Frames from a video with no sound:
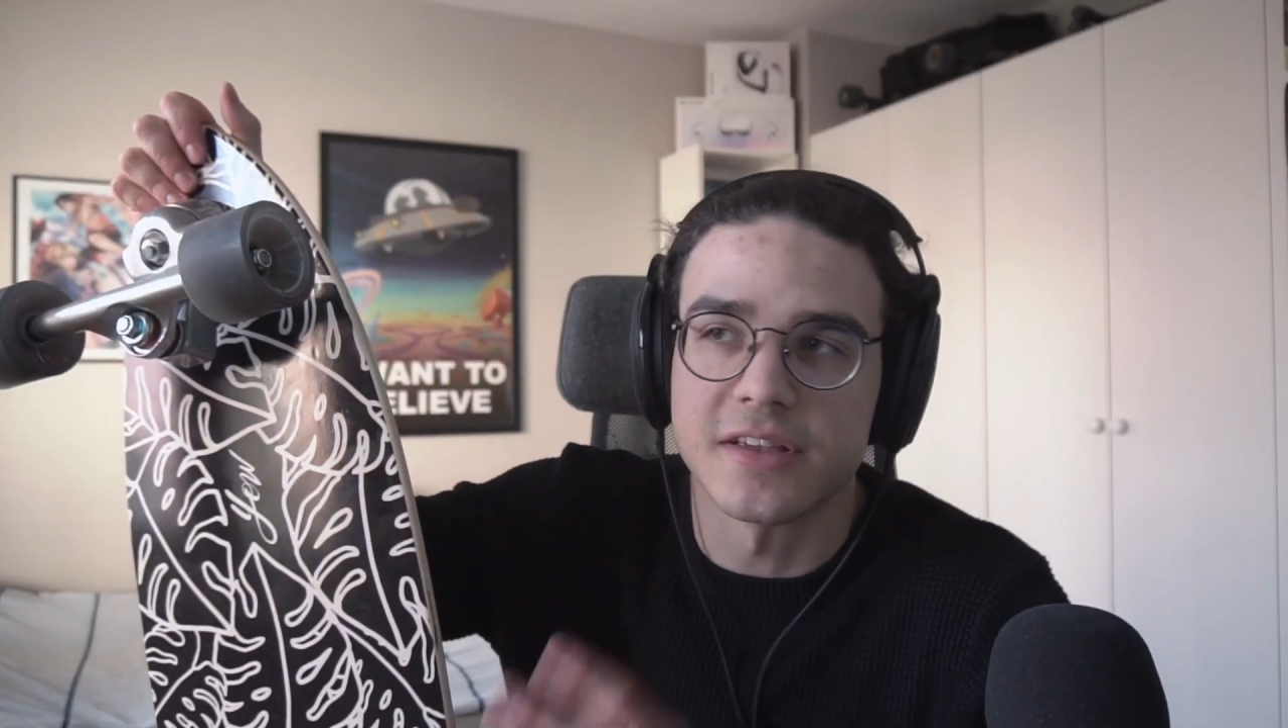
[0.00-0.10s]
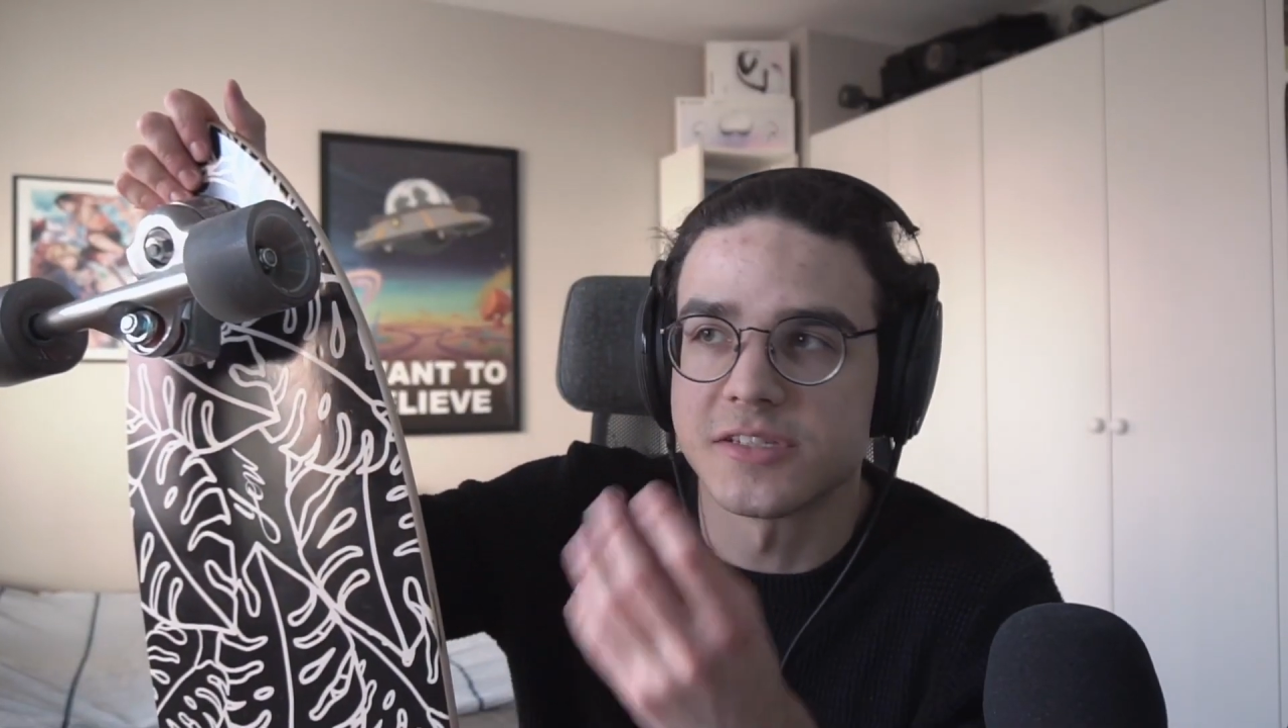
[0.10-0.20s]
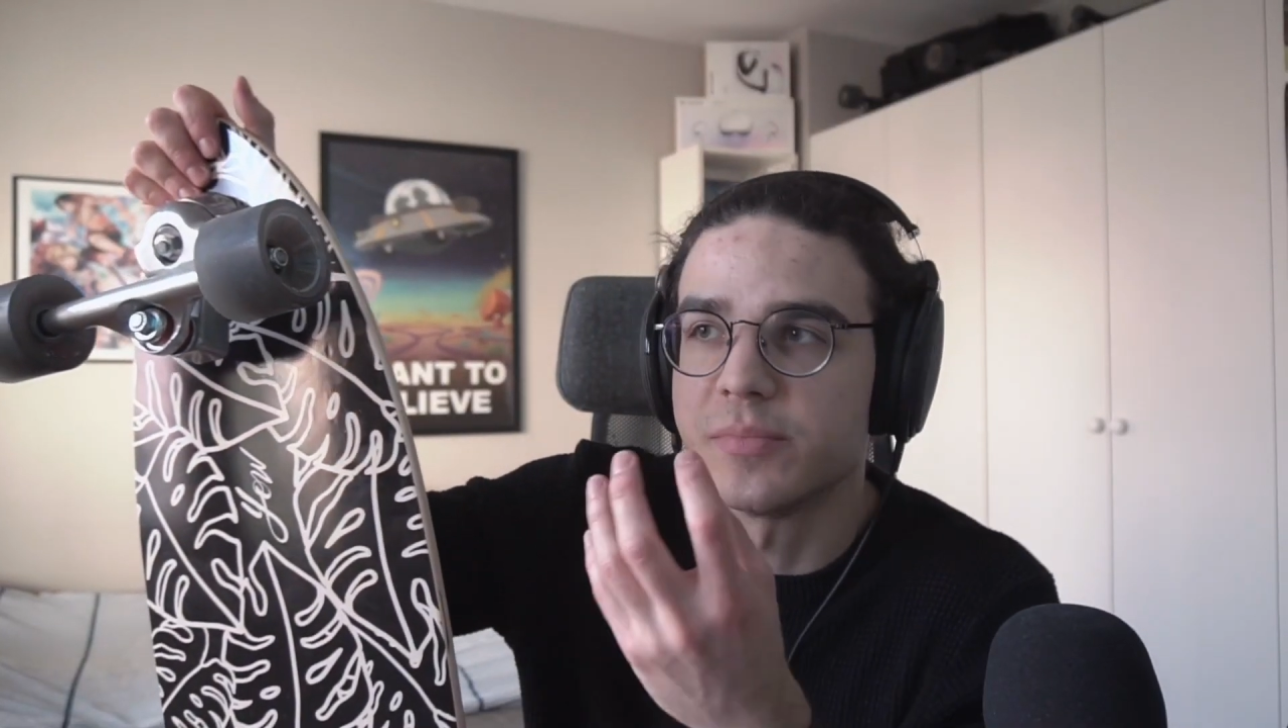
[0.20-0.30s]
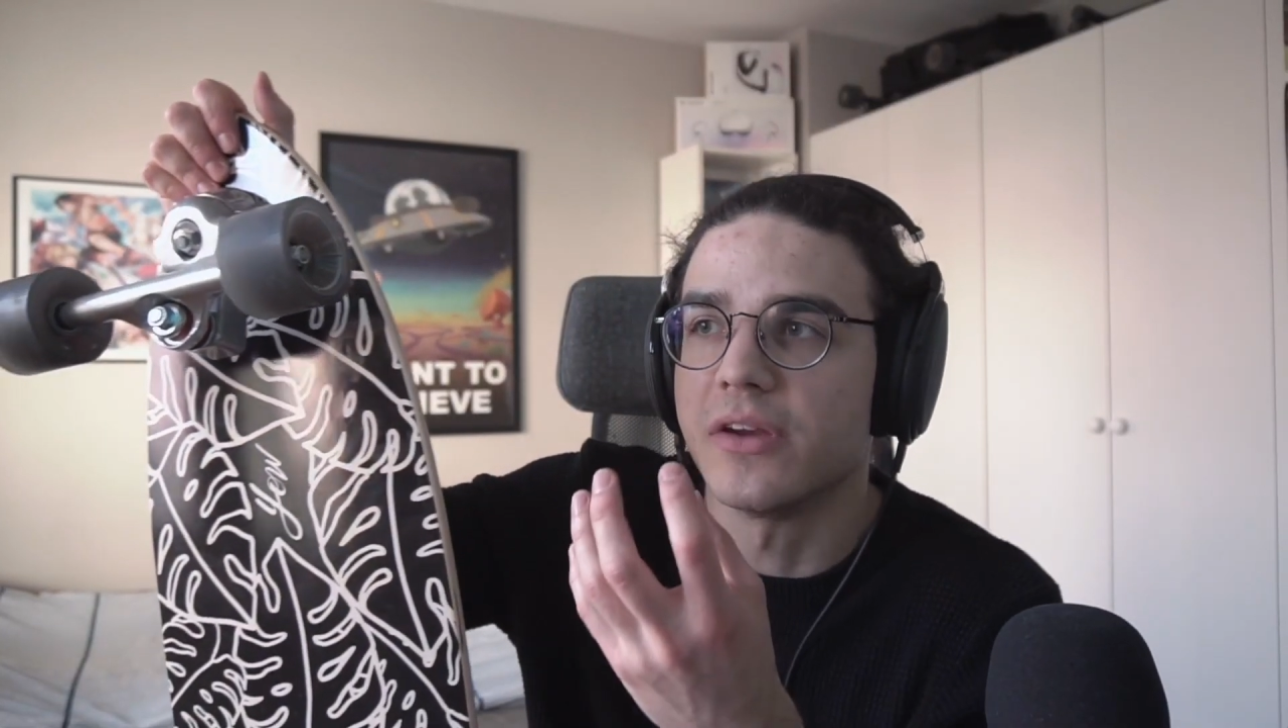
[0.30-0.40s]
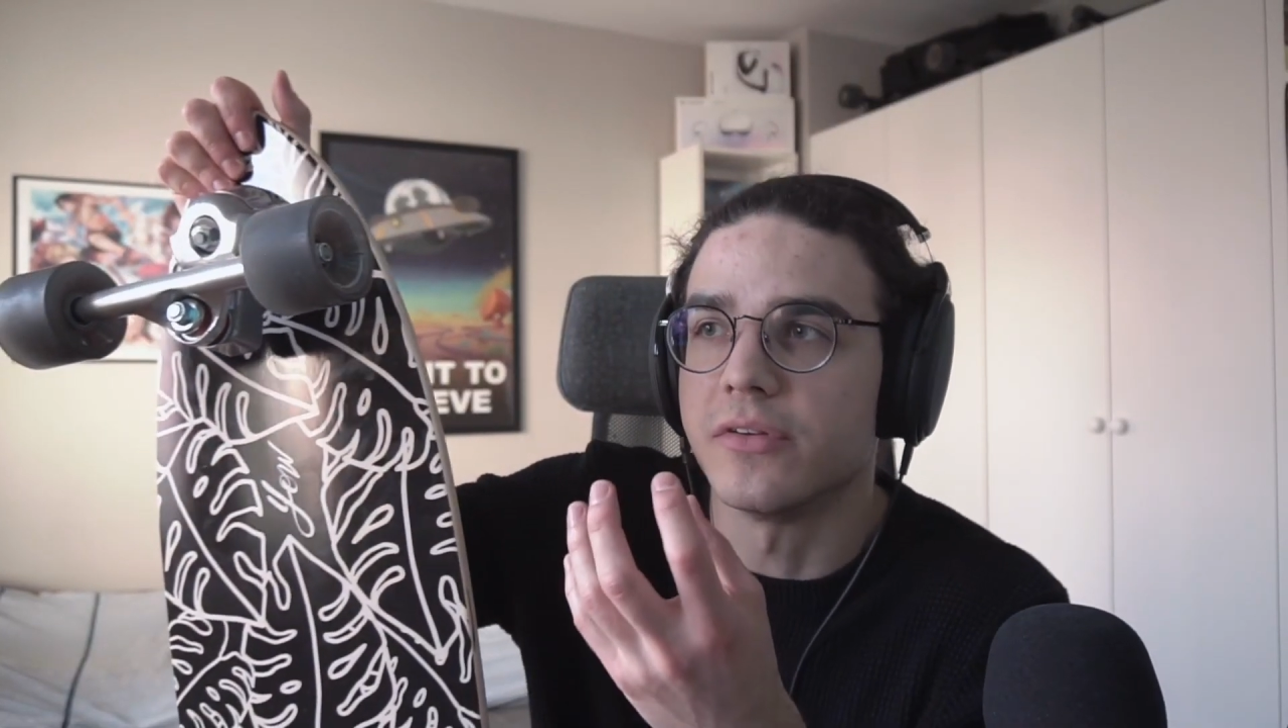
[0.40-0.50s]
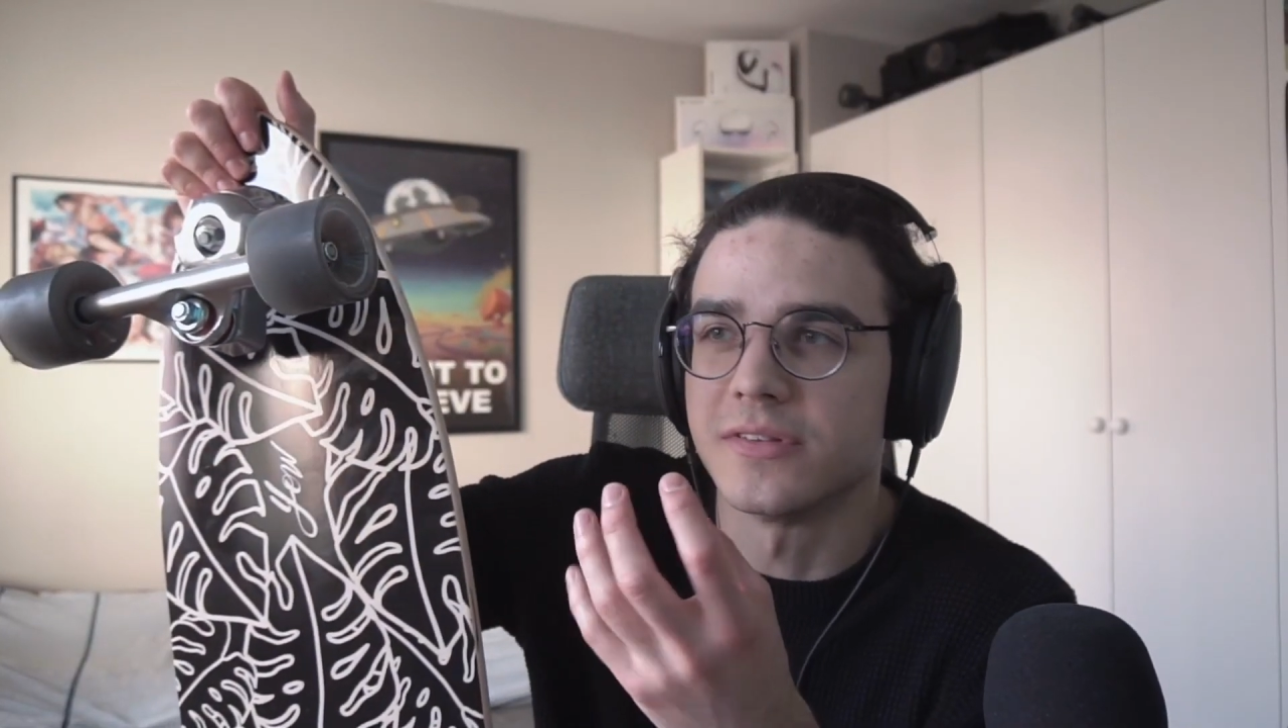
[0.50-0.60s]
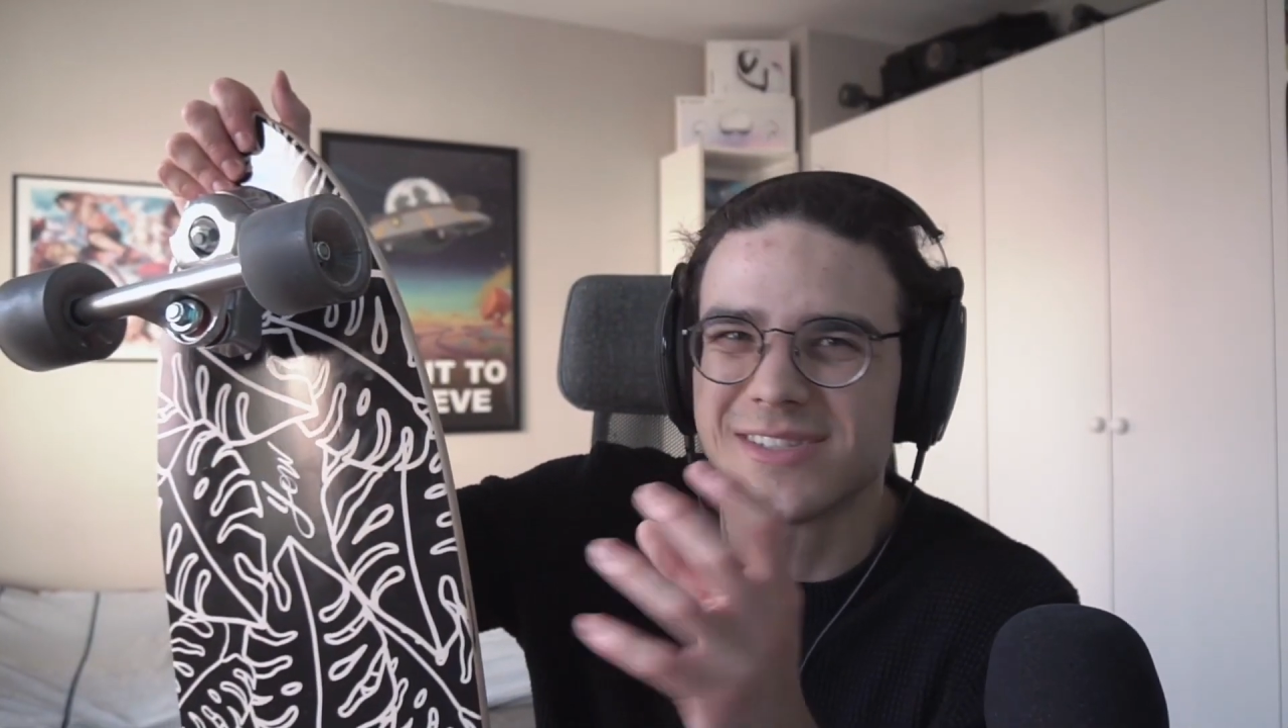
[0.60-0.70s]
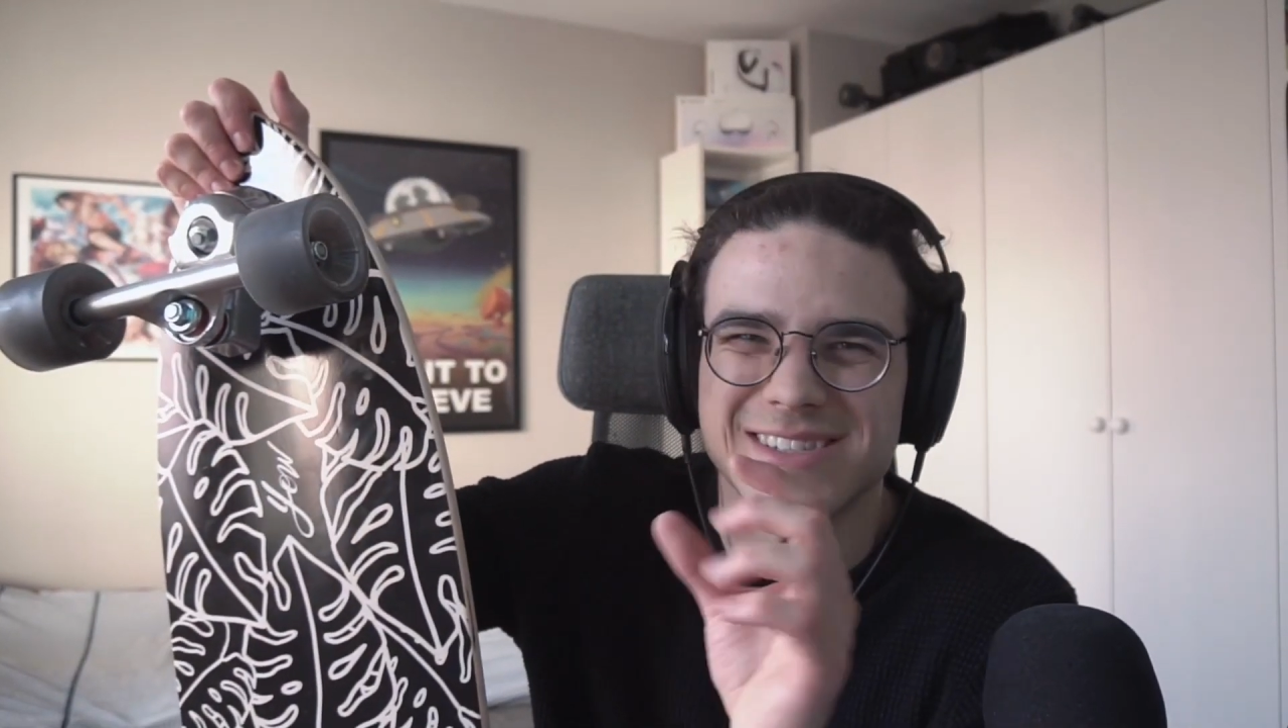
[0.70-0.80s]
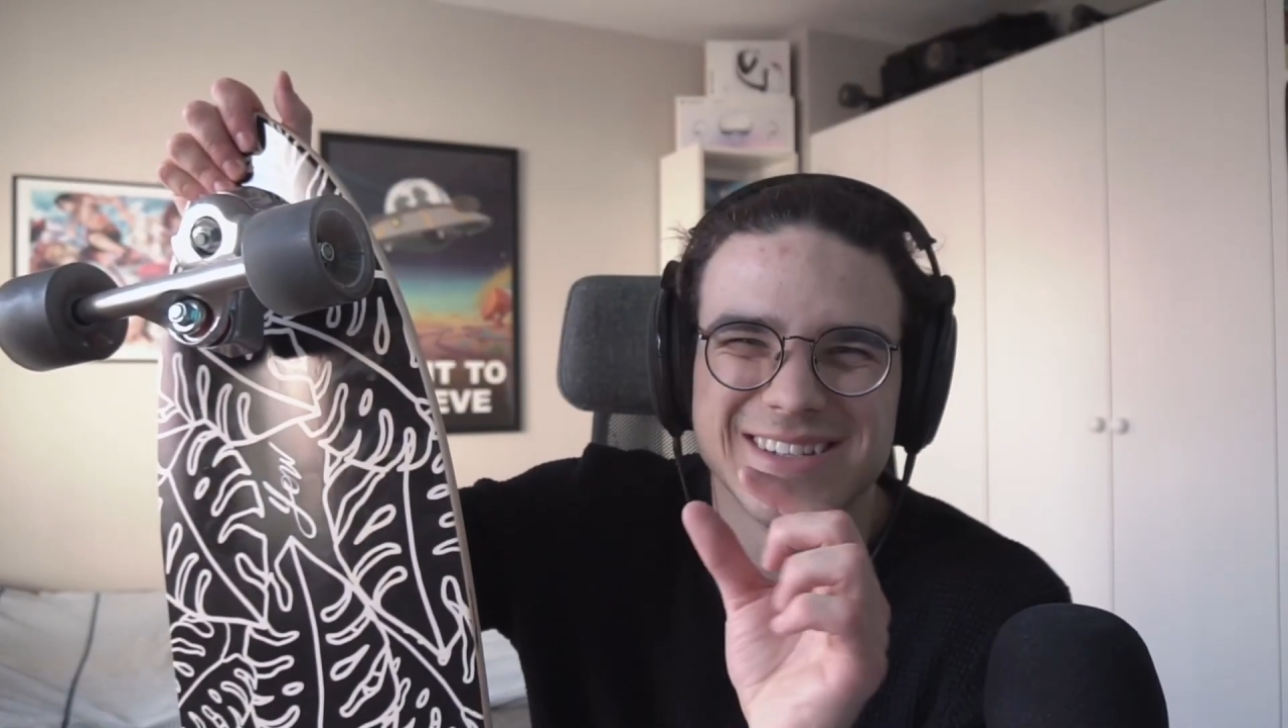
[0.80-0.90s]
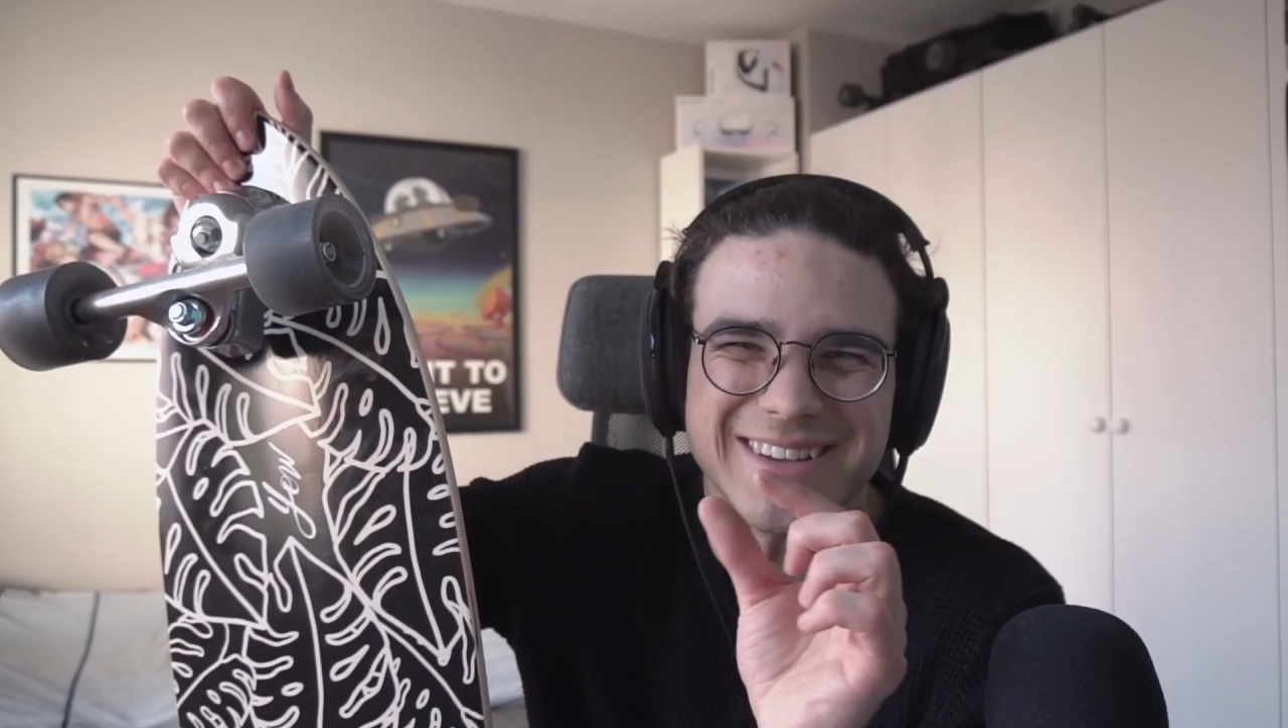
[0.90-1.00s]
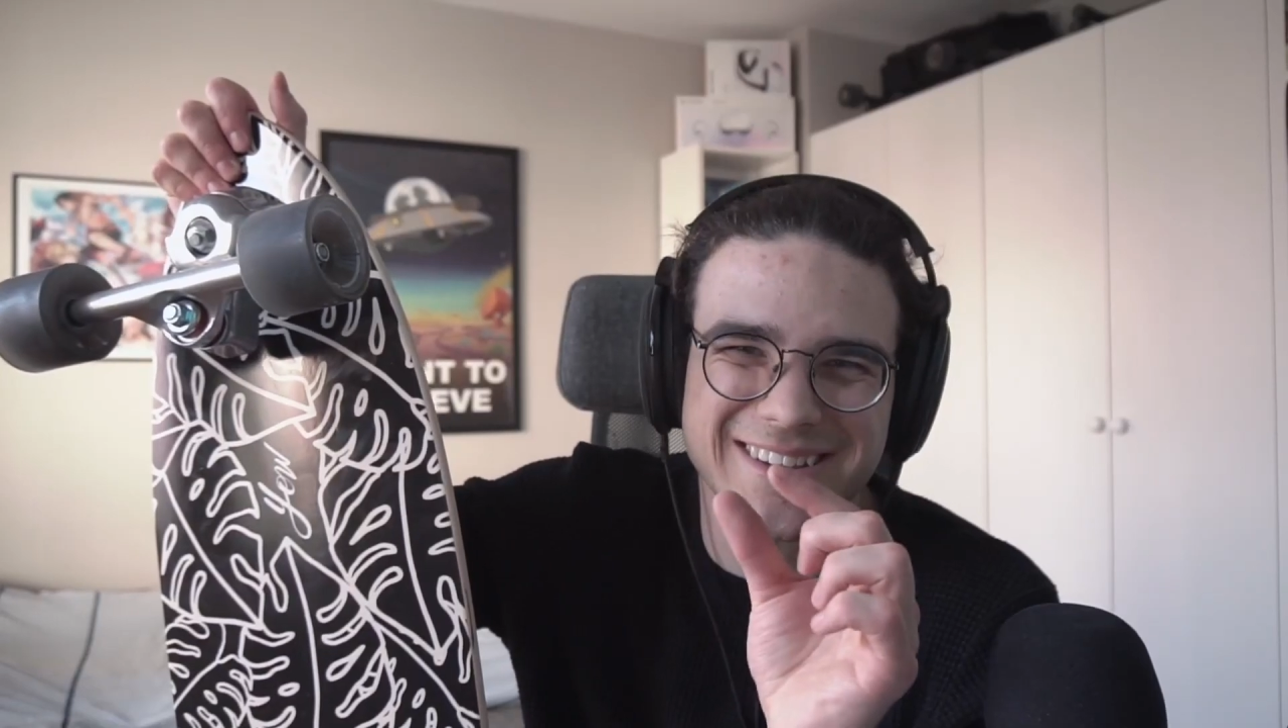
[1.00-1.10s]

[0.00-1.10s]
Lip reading: experience